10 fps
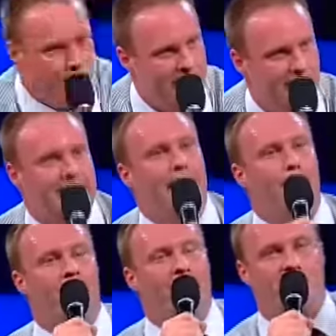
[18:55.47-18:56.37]
We just
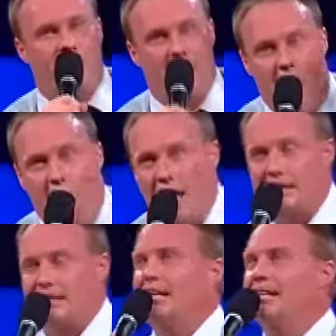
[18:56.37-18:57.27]
keep reaching the
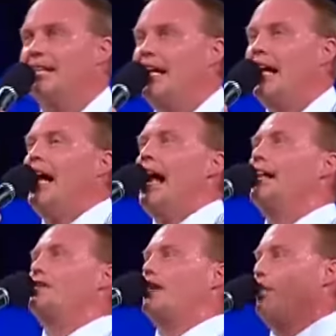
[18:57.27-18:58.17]
lost,
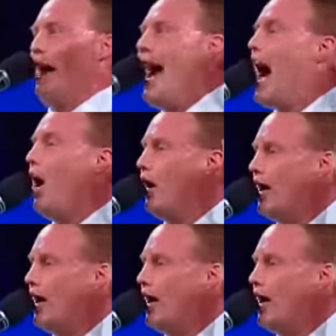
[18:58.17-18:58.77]
and somehow